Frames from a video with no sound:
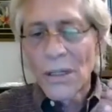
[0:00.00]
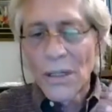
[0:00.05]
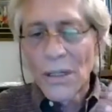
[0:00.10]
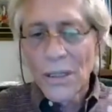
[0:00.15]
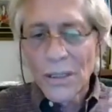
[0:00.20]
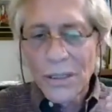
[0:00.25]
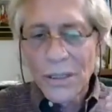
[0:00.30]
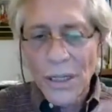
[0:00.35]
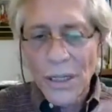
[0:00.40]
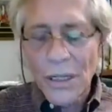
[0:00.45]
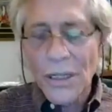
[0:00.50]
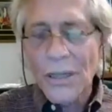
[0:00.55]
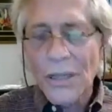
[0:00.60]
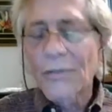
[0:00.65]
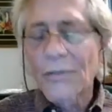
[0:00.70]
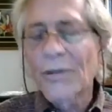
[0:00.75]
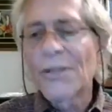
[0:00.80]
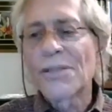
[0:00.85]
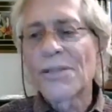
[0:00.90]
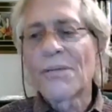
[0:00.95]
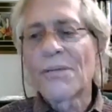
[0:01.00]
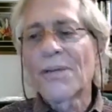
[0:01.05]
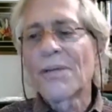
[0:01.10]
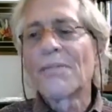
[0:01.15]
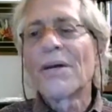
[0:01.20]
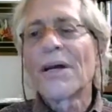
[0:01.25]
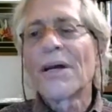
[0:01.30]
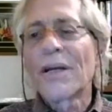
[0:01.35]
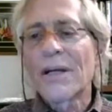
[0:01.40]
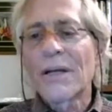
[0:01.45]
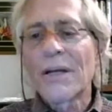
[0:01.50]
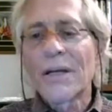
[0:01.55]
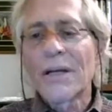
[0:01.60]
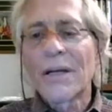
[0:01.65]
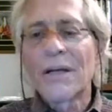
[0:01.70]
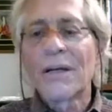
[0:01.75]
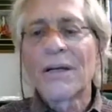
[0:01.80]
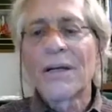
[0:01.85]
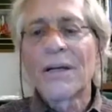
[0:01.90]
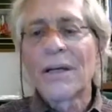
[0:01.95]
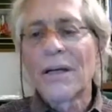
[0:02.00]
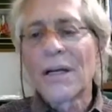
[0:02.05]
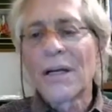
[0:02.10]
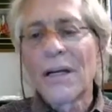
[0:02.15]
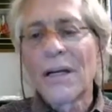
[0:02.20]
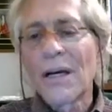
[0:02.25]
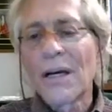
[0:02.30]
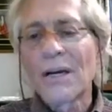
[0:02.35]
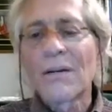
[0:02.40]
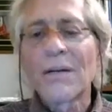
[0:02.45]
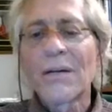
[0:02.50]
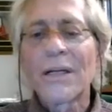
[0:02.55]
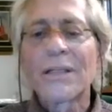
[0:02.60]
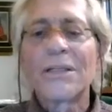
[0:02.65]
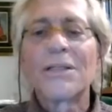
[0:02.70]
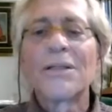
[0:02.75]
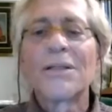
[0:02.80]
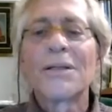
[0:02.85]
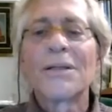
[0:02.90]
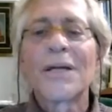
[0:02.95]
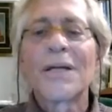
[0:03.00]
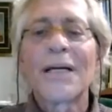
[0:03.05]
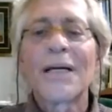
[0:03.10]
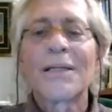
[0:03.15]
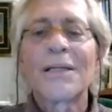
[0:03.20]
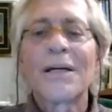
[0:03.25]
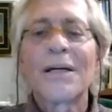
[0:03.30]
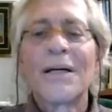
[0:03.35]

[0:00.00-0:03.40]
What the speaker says: tell anyone something medically, and I don't like to do that.